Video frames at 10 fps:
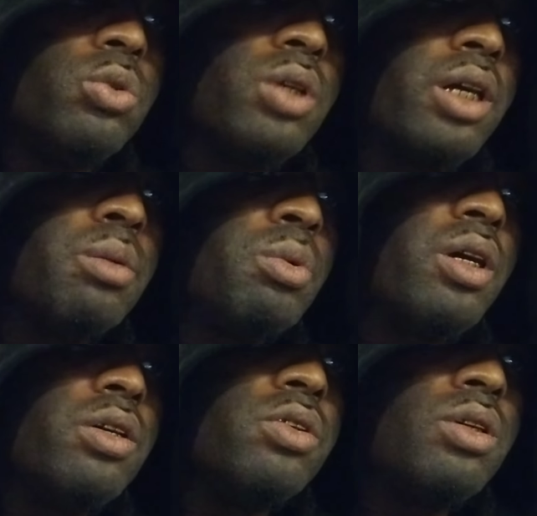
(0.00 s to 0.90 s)
to take
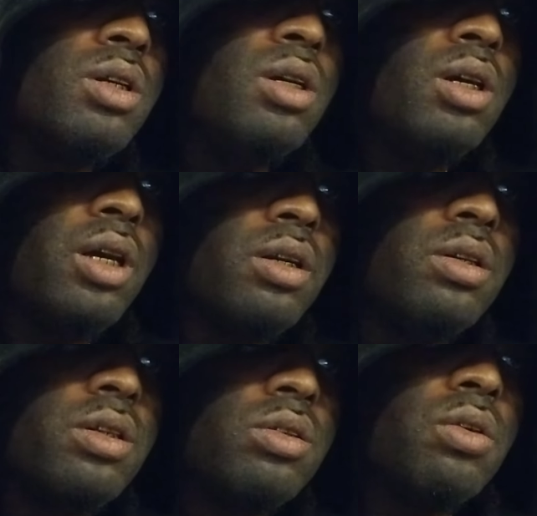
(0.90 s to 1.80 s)
place in the
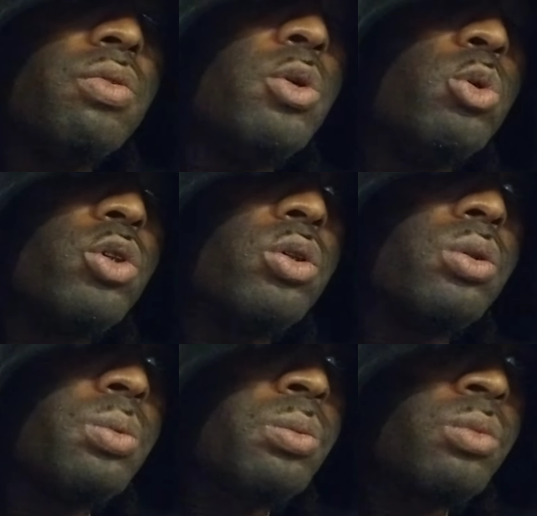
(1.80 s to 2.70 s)
distant
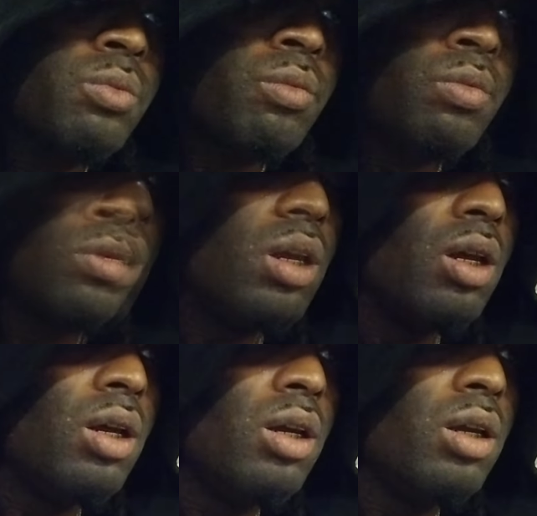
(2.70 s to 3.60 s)
future.
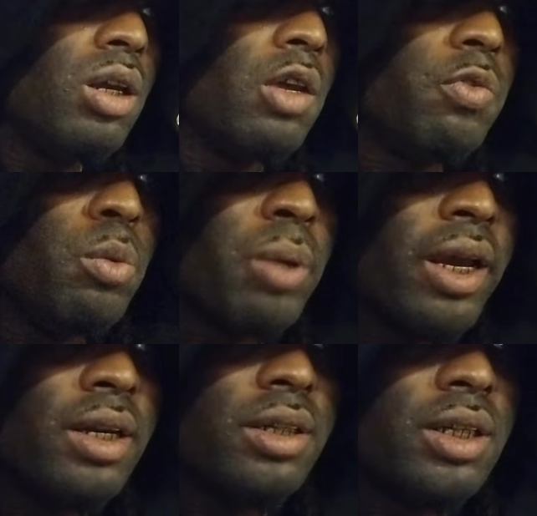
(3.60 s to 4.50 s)
If you
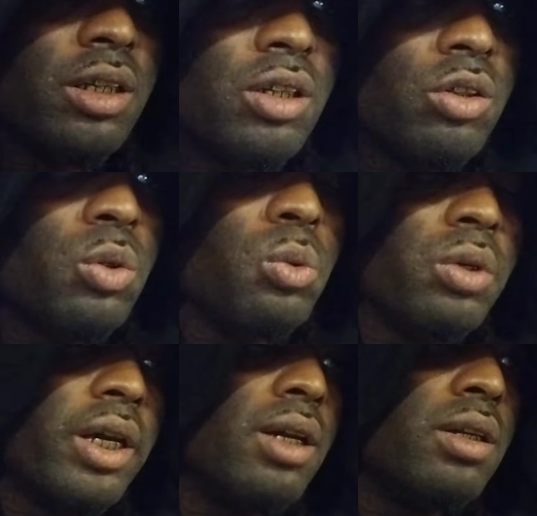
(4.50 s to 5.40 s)
paid attention to
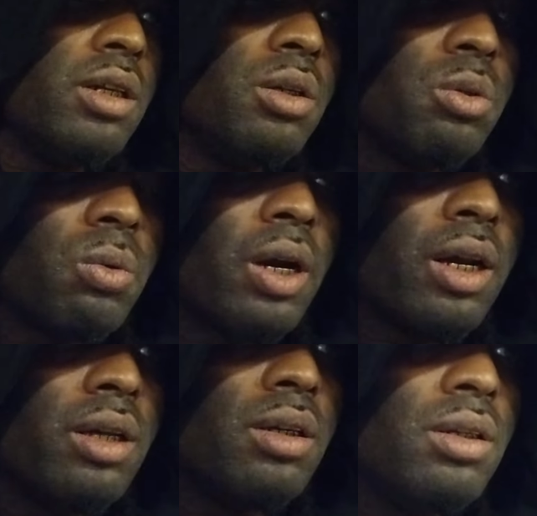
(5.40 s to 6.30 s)
Nelly,
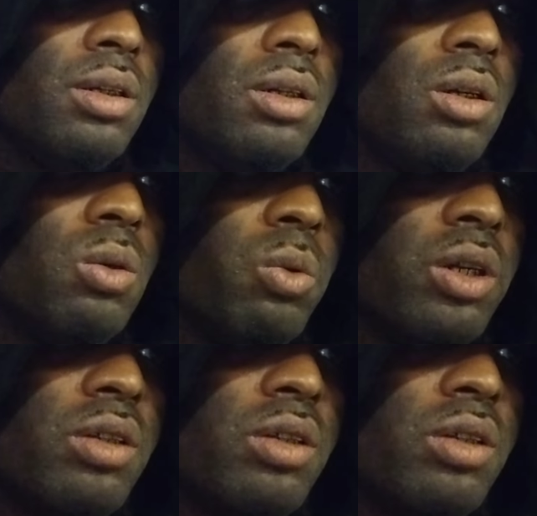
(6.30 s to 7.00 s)
right, with